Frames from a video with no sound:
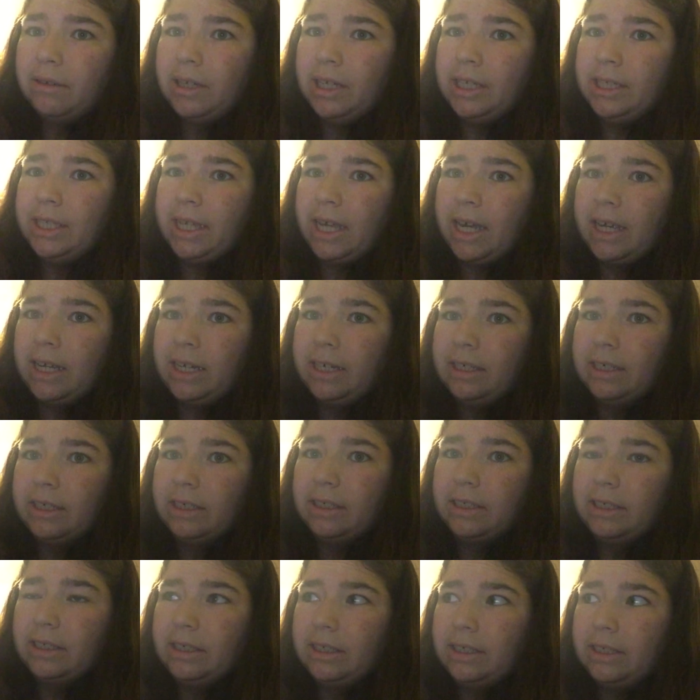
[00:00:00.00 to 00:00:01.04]
is that
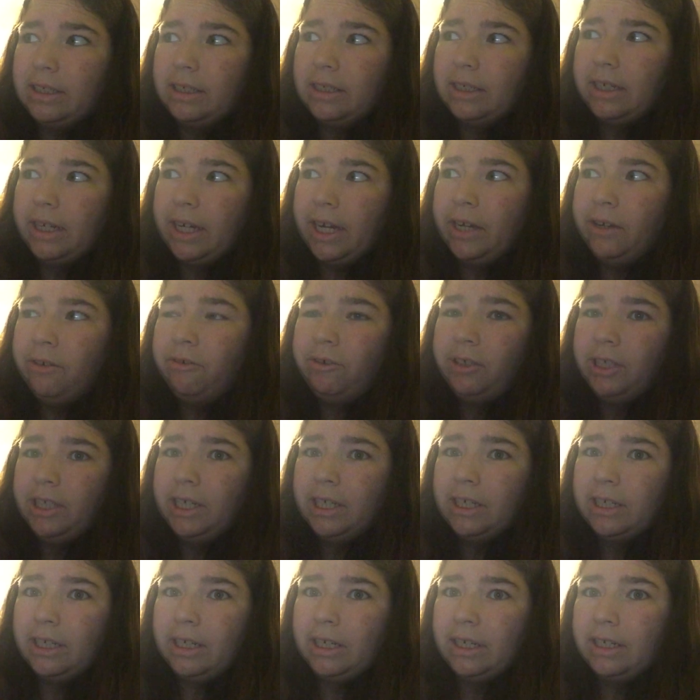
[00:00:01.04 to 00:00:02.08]

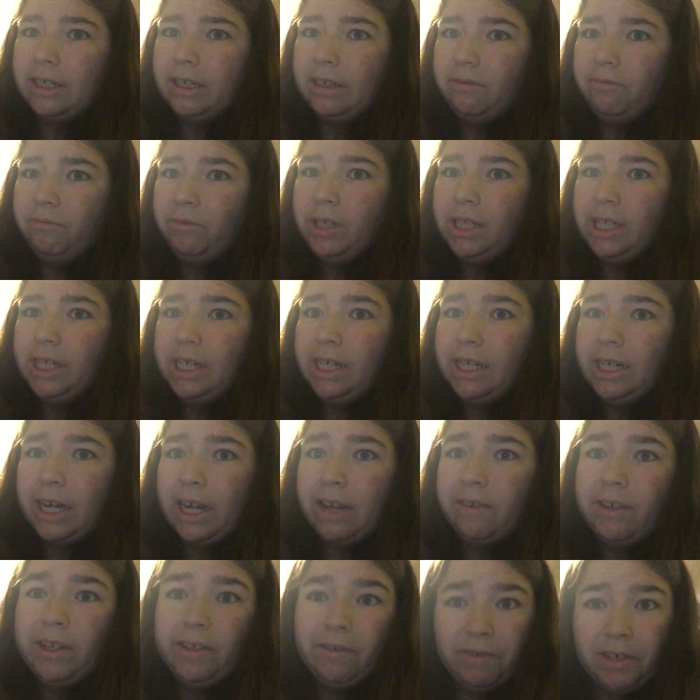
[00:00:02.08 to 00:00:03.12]
Henry really didn't
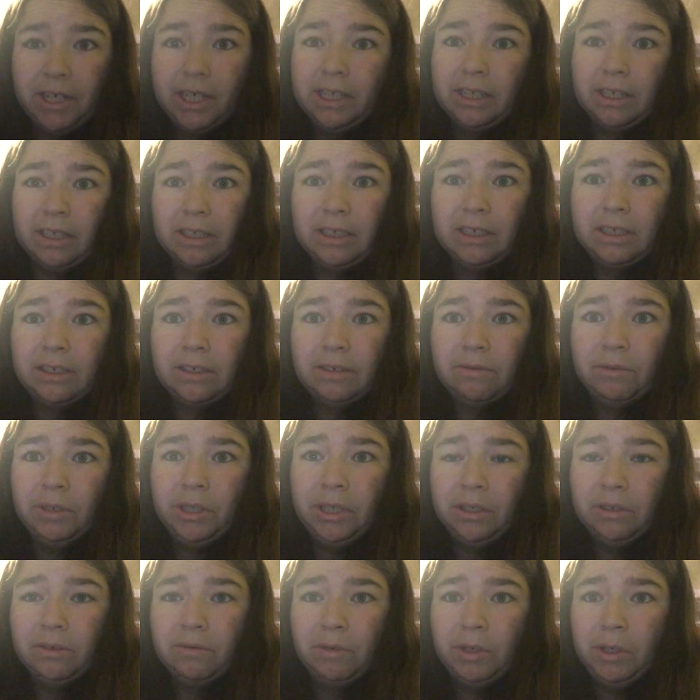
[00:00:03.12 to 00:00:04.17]
have any friends
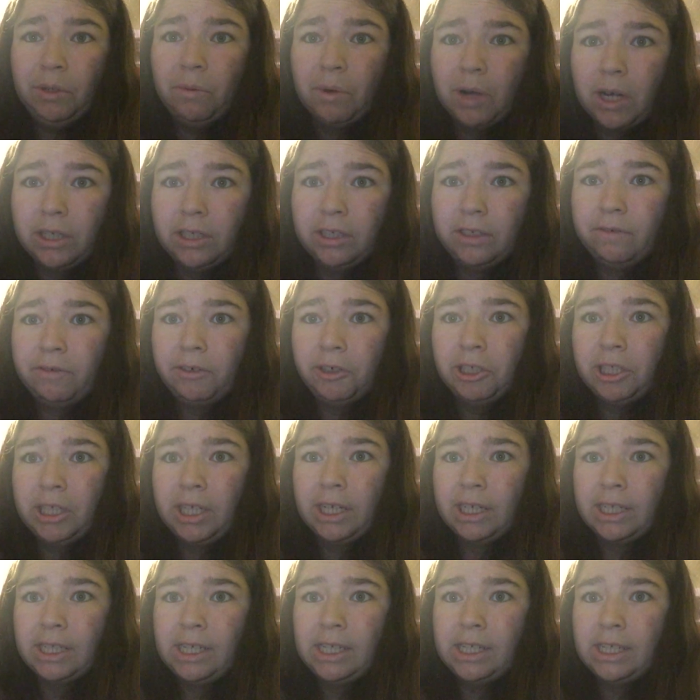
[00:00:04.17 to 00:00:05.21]
when you watch the first
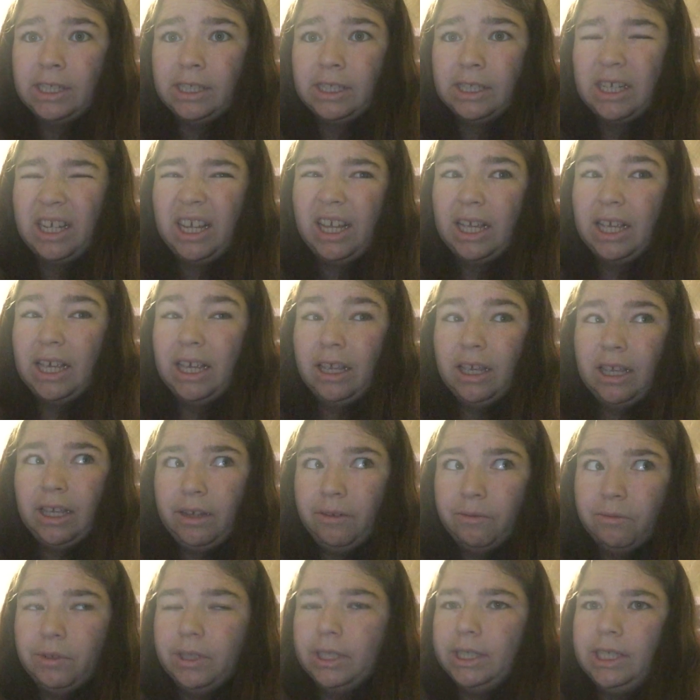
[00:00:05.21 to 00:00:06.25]
6 seasons.
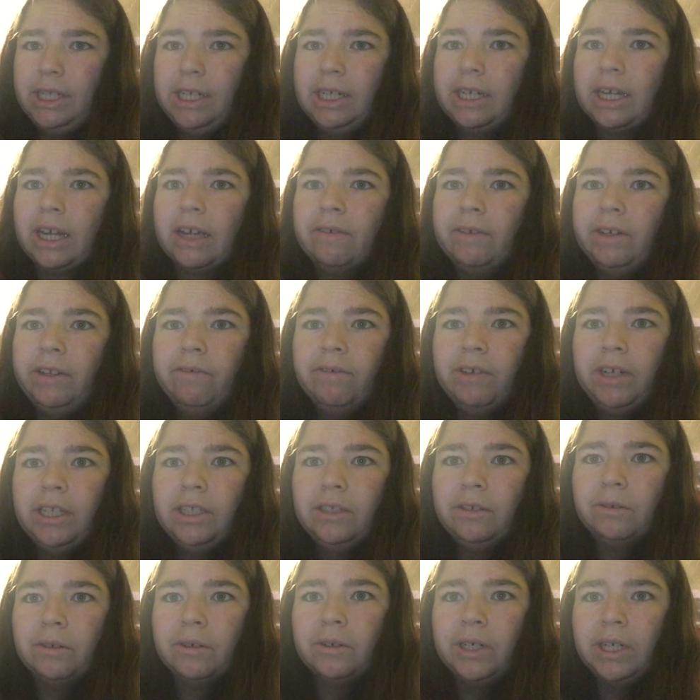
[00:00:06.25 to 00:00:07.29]
He really didn't have any
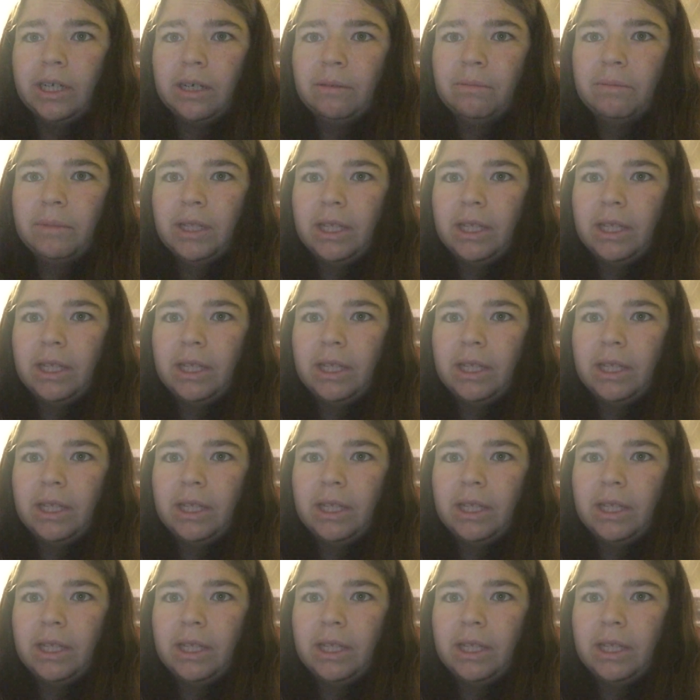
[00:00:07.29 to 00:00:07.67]
friends growing up.